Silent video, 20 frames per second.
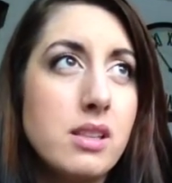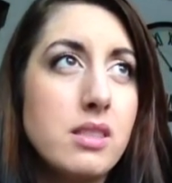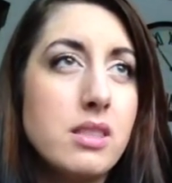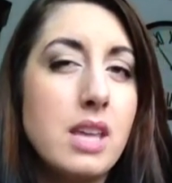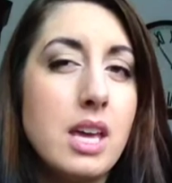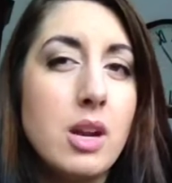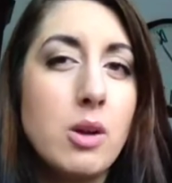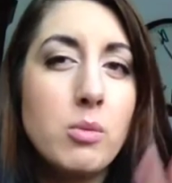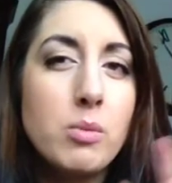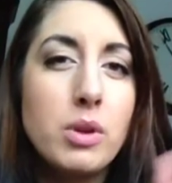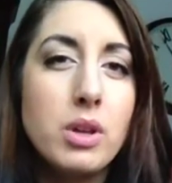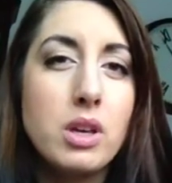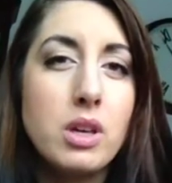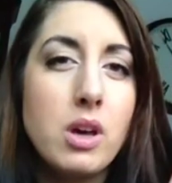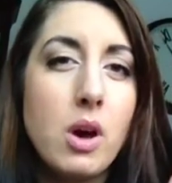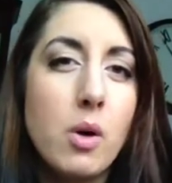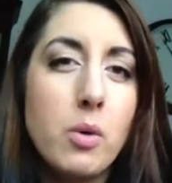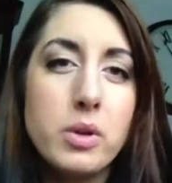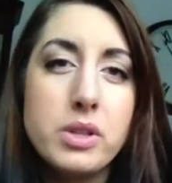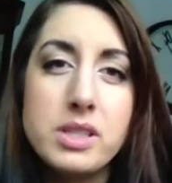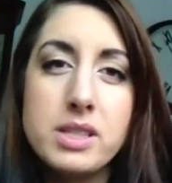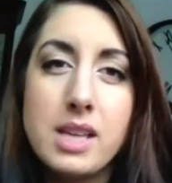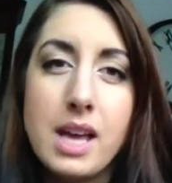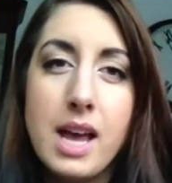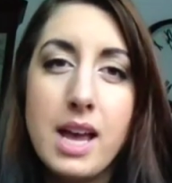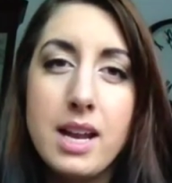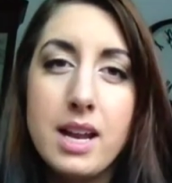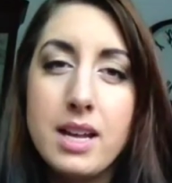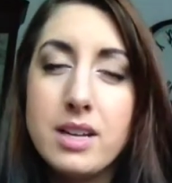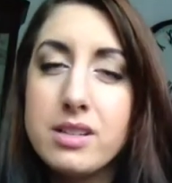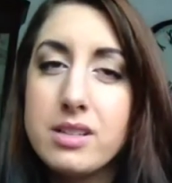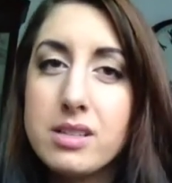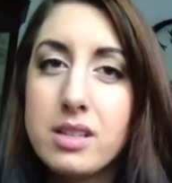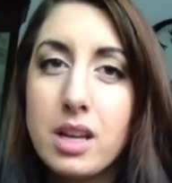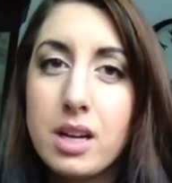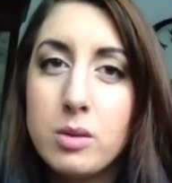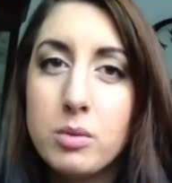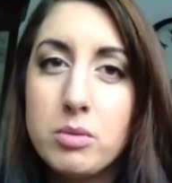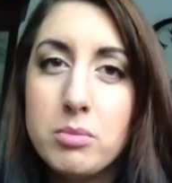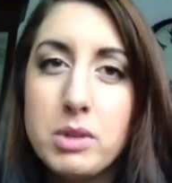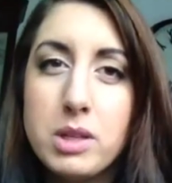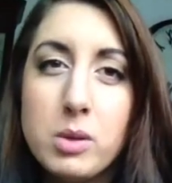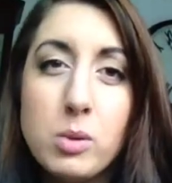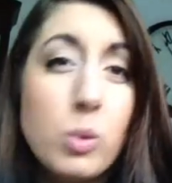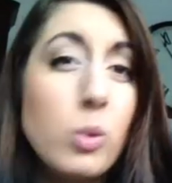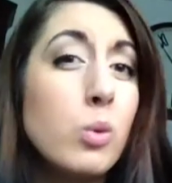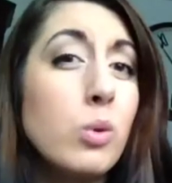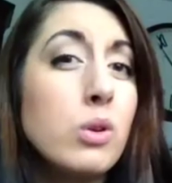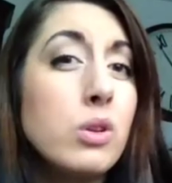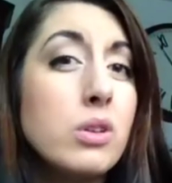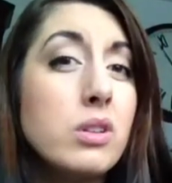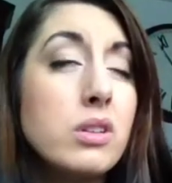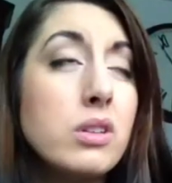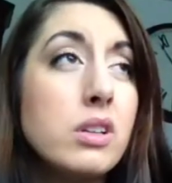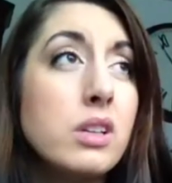they don't really coincide. I just thought it would be cool.